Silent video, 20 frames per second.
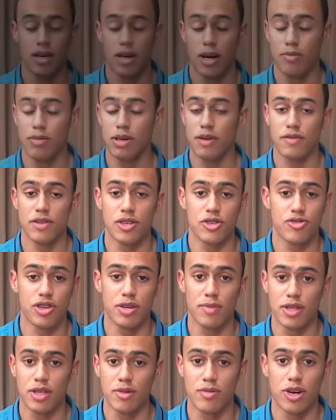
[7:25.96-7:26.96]
I'm living the
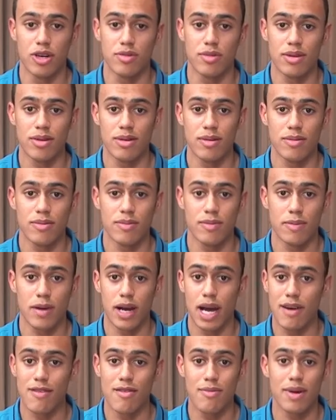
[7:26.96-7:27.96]
dream at the moment, but I
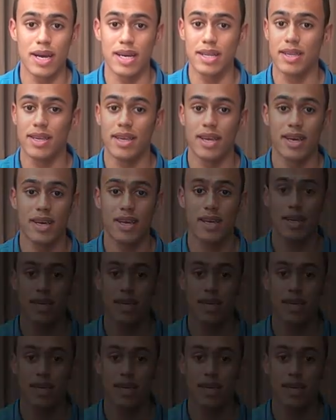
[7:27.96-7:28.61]
haven't made it yet.